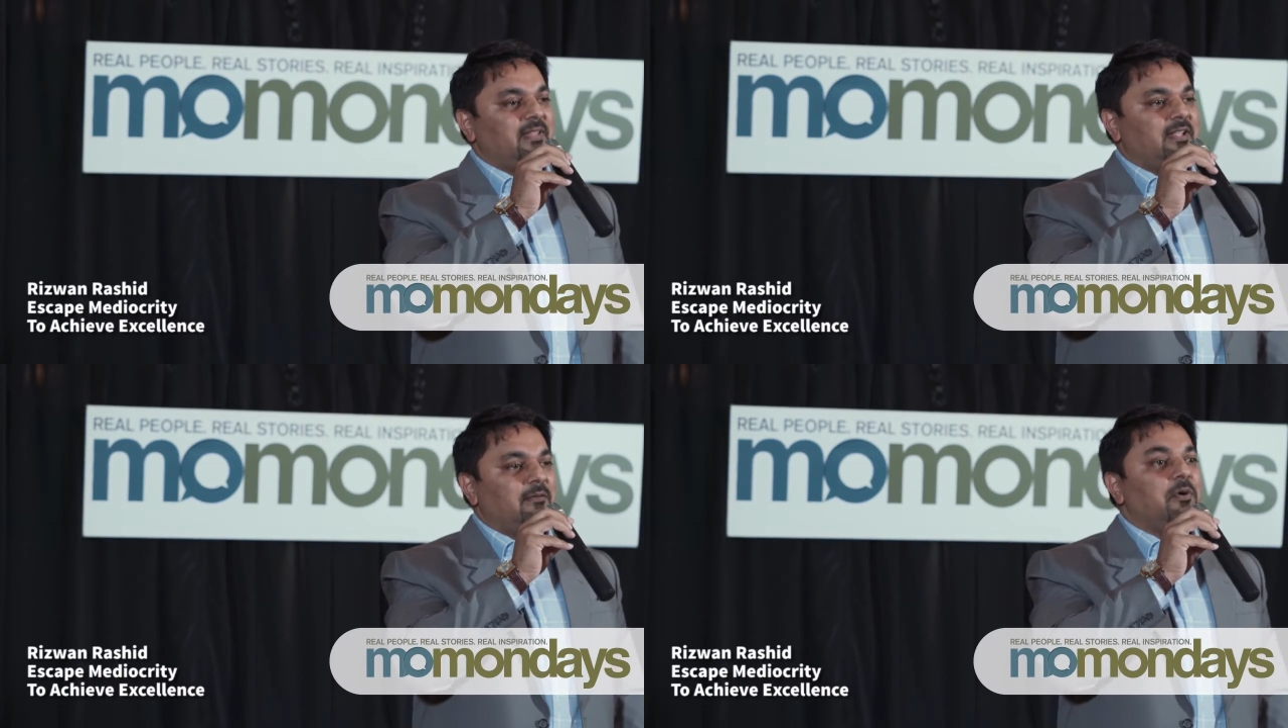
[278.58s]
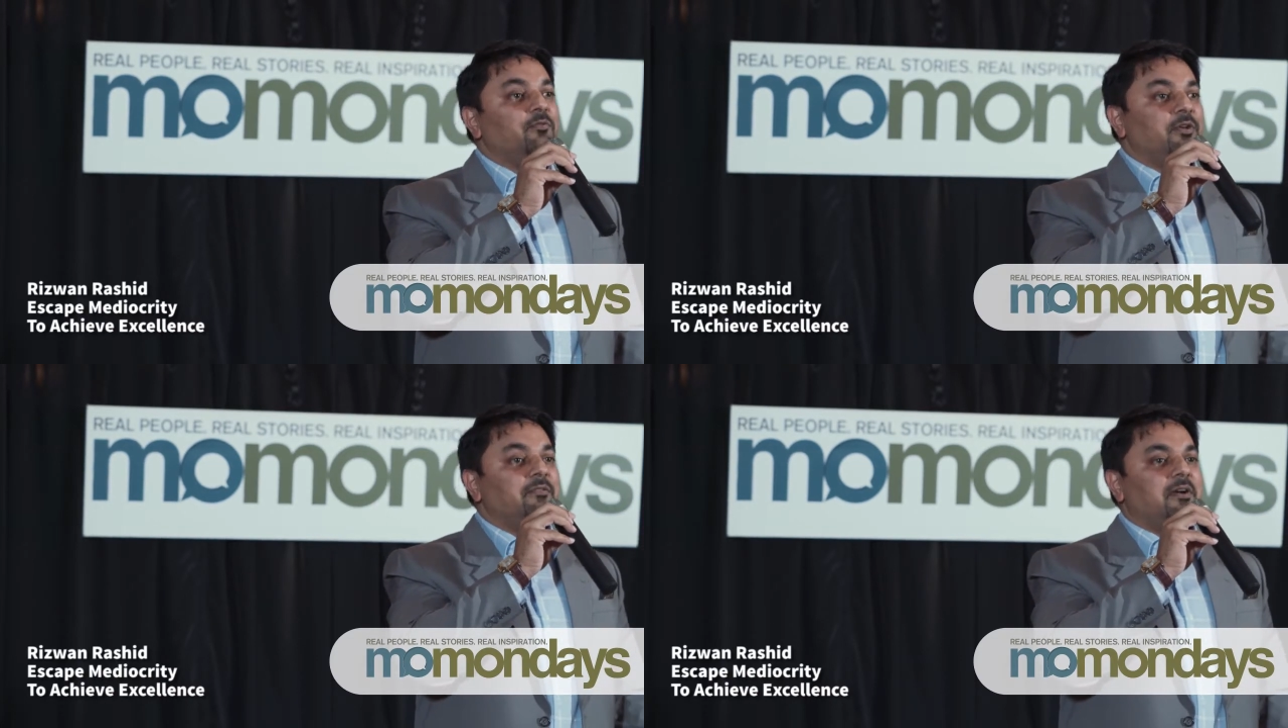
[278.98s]
But
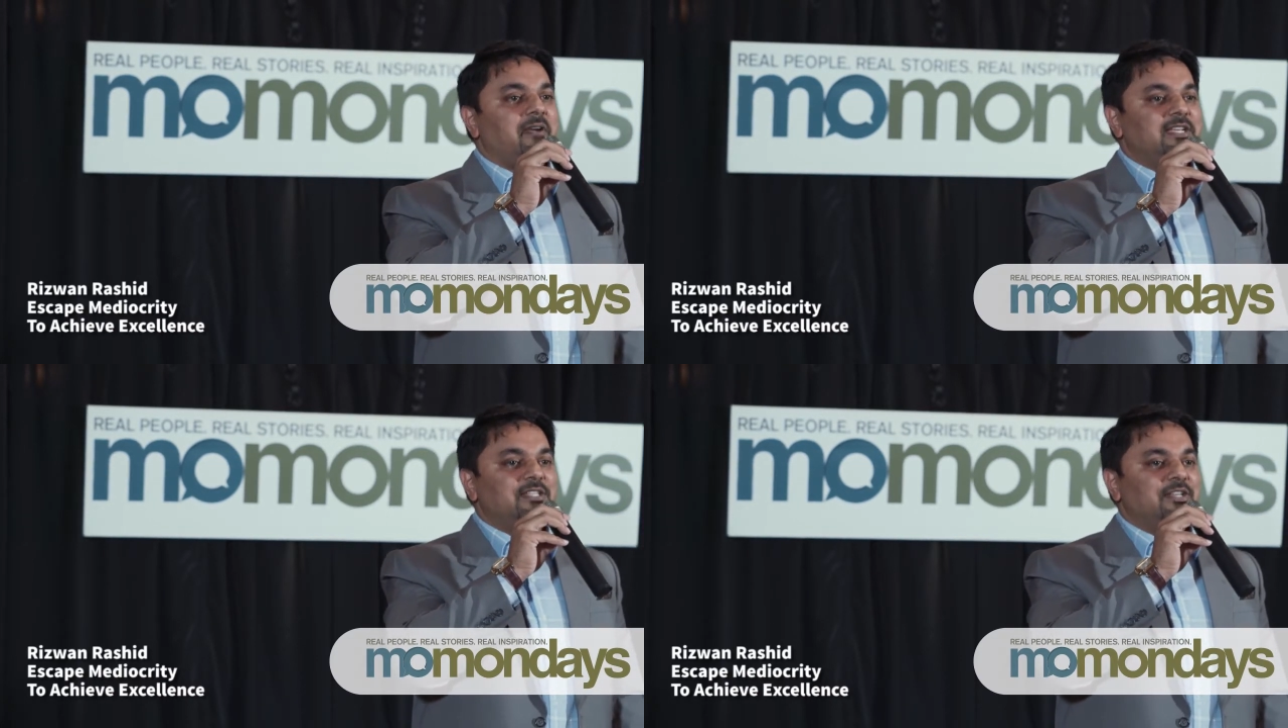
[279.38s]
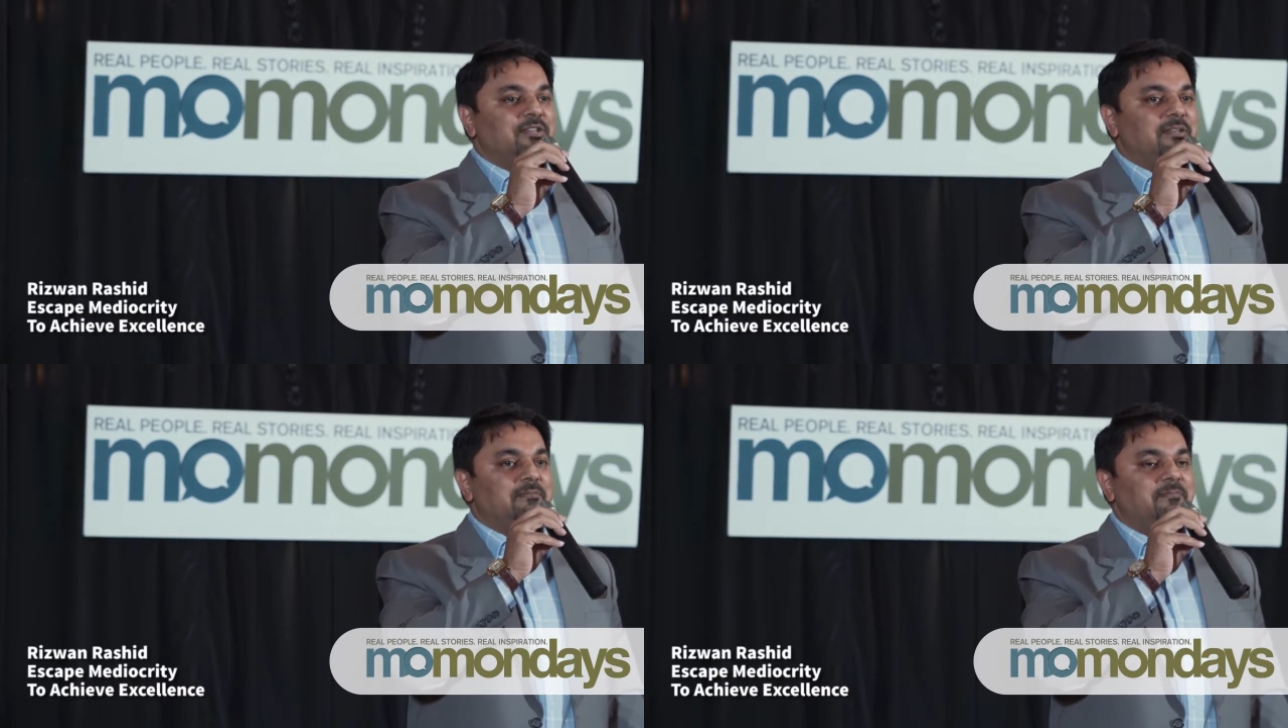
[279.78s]
we were
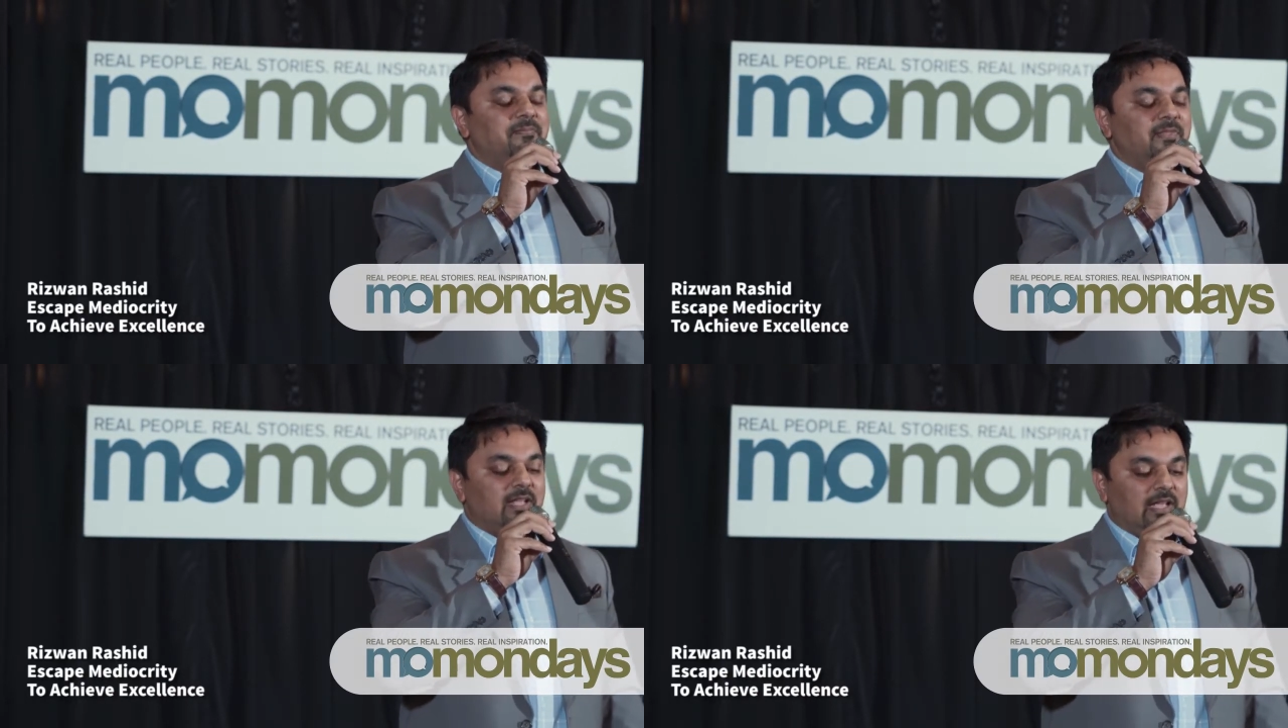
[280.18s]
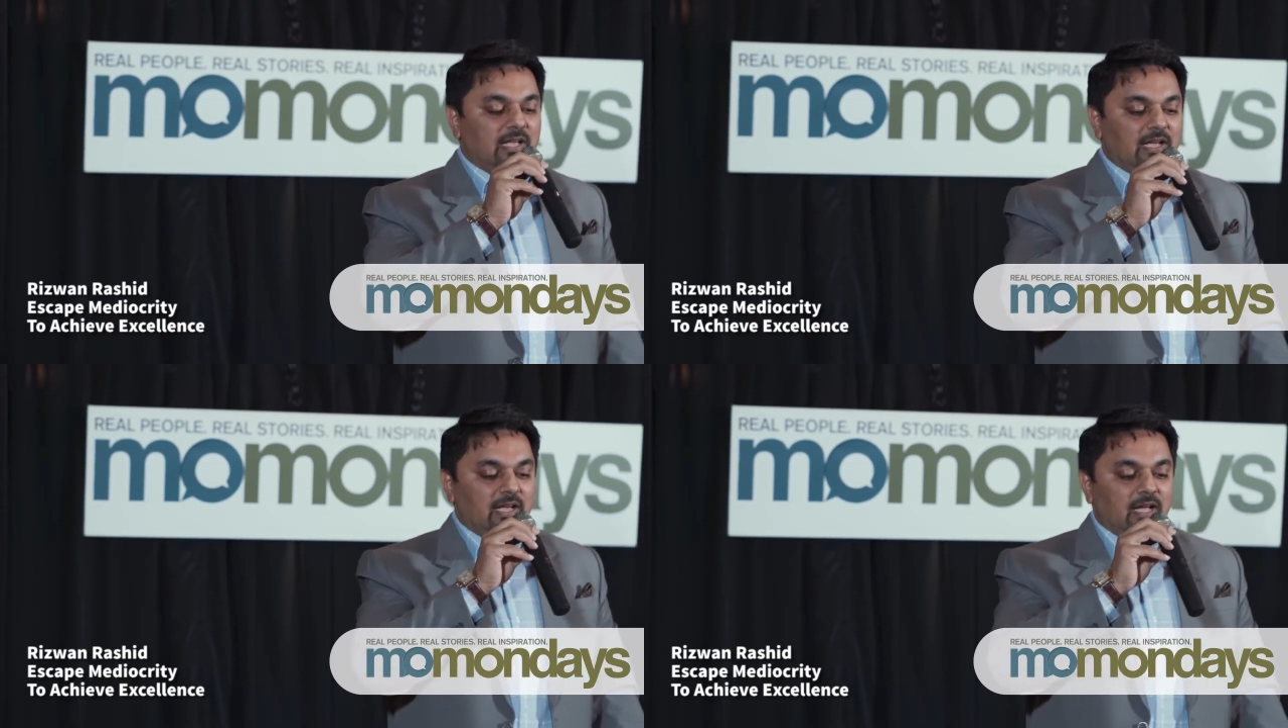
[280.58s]
rescued.
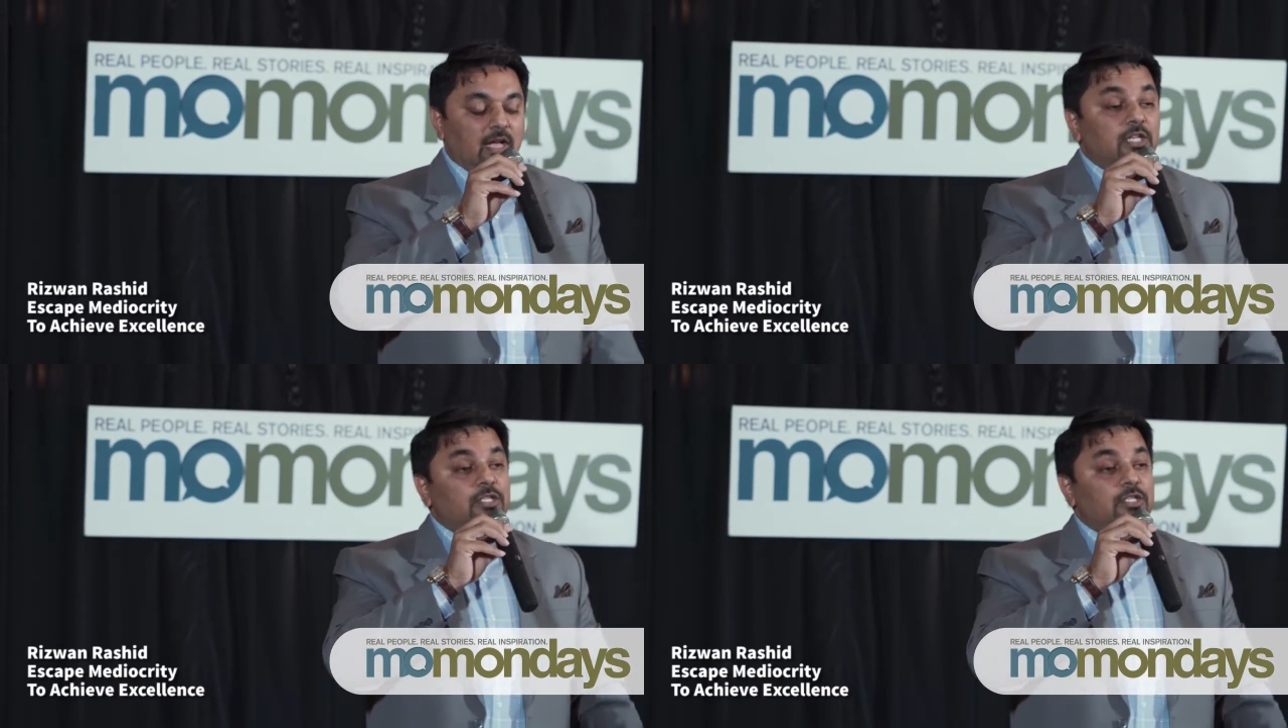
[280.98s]
The